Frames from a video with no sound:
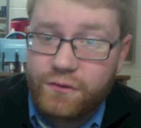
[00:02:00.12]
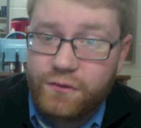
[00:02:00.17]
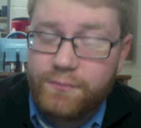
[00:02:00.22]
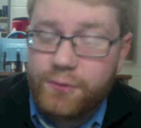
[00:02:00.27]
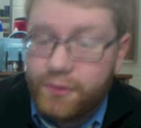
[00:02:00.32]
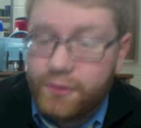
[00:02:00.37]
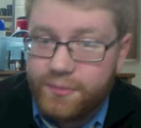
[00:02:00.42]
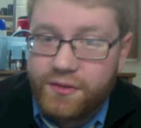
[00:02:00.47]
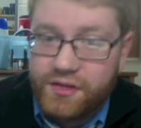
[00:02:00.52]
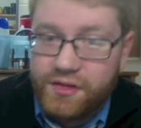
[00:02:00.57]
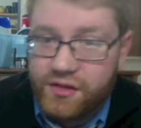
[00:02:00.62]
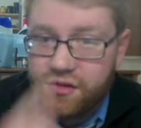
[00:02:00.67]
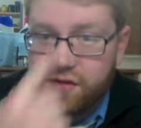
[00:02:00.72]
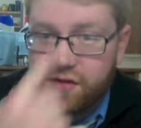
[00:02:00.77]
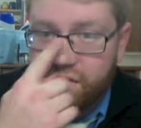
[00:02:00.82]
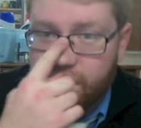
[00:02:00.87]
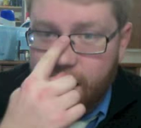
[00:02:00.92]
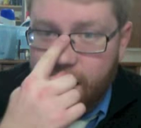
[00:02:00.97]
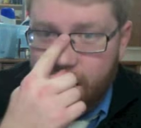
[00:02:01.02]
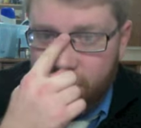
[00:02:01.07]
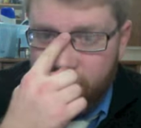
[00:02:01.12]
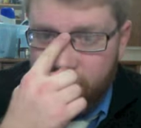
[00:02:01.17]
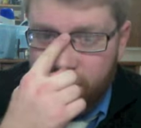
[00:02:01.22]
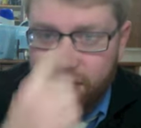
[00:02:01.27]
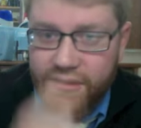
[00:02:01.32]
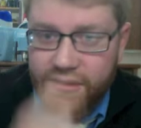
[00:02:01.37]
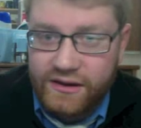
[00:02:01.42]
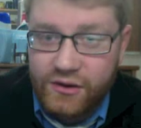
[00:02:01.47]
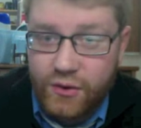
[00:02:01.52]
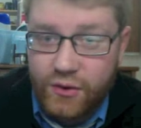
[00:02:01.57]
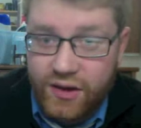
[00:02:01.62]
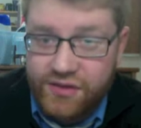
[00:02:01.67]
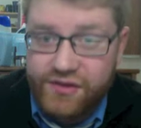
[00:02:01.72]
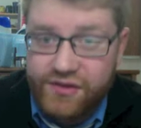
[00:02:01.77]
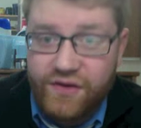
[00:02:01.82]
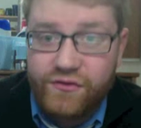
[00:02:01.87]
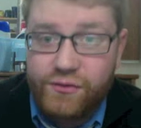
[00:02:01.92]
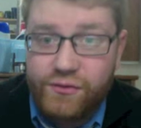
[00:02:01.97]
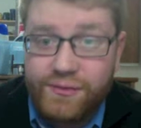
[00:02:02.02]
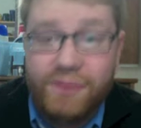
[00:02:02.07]
purposes of our US
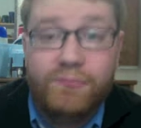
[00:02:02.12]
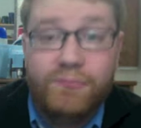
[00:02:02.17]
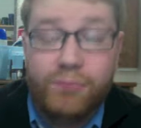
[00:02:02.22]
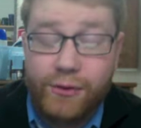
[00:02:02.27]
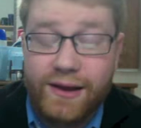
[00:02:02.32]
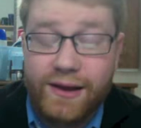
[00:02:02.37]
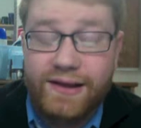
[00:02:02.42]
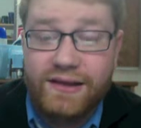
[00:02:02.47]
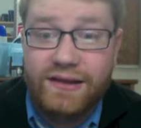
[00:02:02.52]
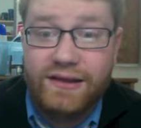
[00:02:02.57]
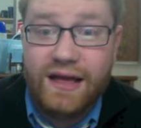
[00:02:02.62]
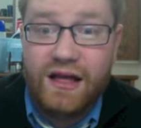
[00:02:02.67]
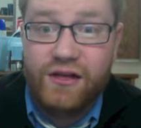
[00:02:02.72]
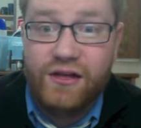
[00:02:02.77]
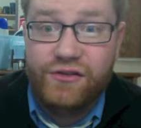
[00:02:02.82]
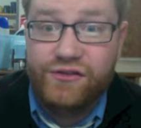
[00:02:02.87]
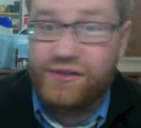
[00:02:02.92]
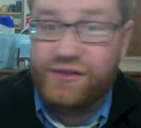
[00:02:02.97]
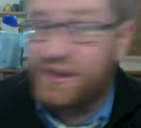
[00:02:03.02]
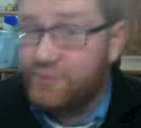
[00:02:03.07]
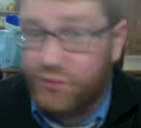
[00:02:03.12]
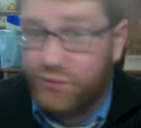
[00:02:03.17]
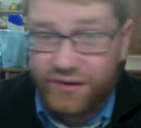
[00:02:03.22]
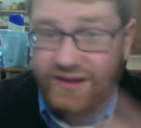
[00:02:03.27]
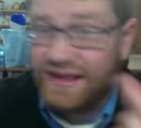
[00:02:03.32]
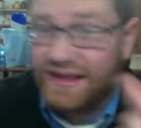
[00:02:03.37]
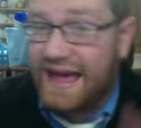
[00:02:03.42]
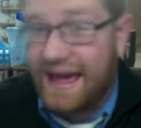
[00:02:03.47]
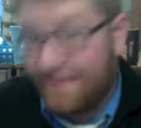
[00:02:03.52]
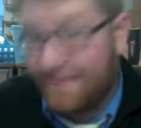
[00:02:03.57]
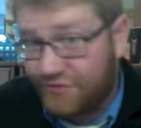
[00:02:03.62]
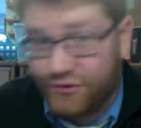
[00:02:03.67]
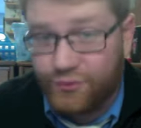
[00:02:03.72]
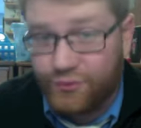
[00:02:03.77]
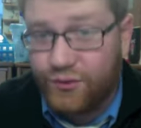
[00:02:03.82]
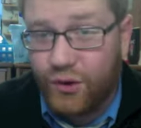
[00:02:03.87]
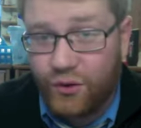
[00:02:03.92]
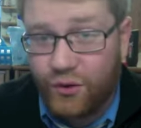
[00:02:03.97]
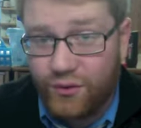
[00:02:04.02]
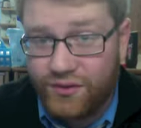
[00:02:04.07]
government brain analogy, we're gonna have to
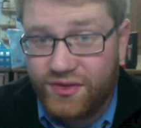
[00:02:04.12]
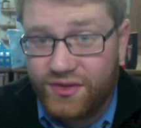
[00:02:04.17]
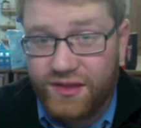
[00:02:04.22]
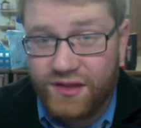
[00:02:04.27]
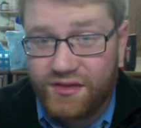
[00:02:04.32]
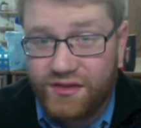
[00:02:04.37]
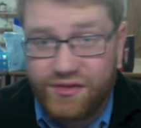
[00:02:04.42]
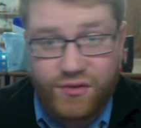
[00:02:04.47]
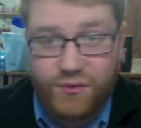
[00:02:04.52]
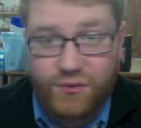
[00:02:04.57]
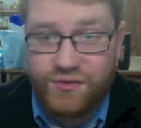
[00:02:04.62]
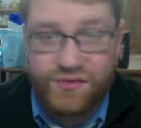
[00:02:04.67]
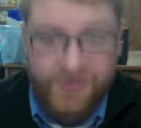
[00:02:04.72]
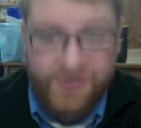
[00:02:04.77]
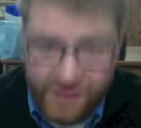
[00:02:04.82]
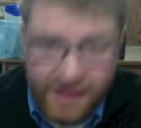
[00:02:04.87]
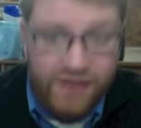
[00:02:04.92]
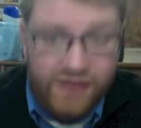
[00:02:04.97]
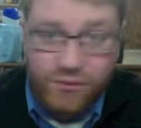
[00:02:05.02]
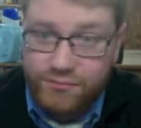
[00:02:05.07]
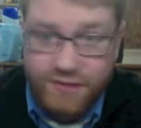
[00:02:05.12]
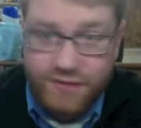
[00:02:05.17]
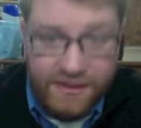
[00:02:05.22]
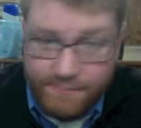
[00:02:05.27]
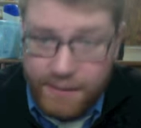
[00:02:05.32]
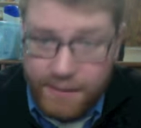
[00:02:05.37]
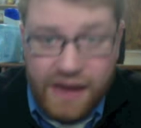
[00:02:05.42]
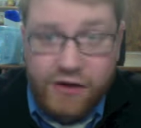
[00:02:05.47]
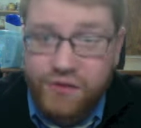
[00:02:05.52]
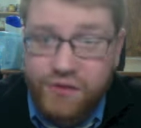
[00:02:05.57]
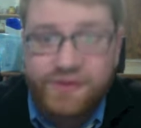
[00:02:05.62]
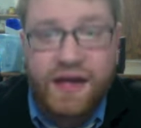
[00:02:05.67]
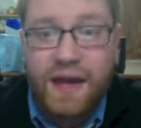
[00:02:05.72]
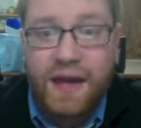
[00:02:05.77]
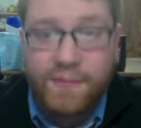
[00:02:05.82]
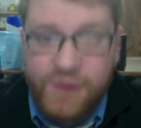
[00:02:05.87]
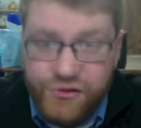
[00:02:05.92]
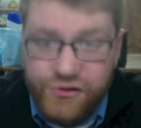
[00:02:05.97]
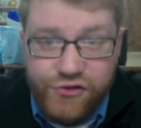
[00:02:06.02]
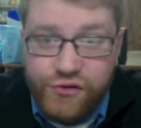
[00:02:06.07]
roll with it. So we just gotta be, beggars
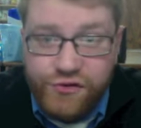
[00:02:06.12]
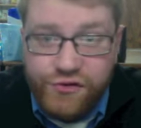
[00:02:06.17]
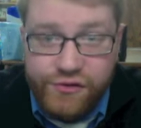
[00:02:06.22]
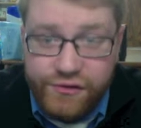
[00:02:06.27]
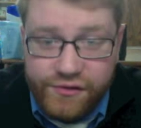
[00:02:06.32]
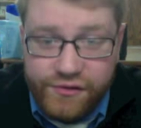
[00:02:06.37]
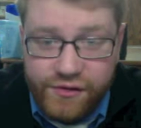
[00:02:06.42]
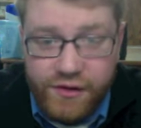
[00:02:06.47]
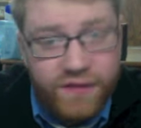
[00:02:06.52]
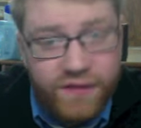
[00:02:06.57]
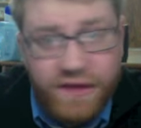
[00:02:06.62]
can't be choosers.